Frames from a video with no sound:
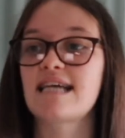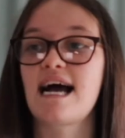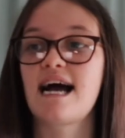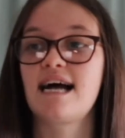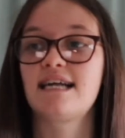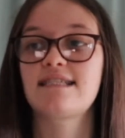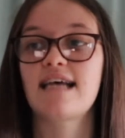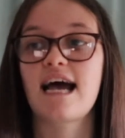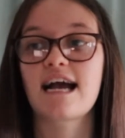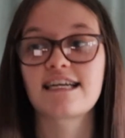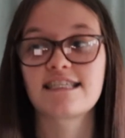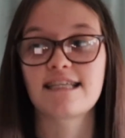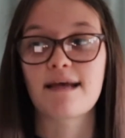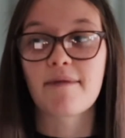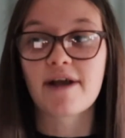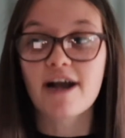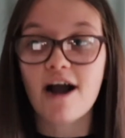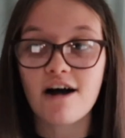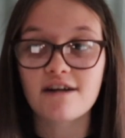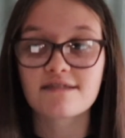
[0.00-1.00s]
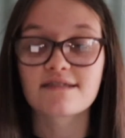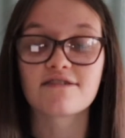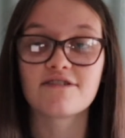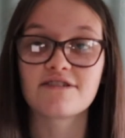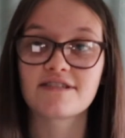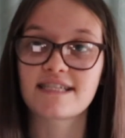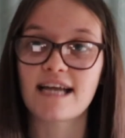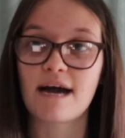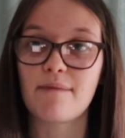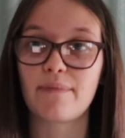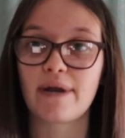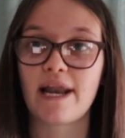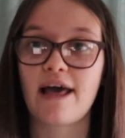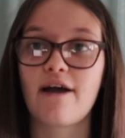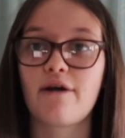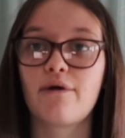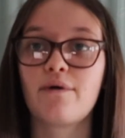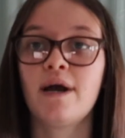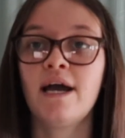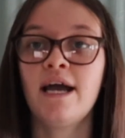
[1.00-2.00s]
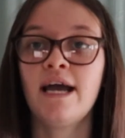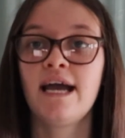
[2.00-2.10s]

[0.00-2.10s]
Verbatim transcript: and academic articles down below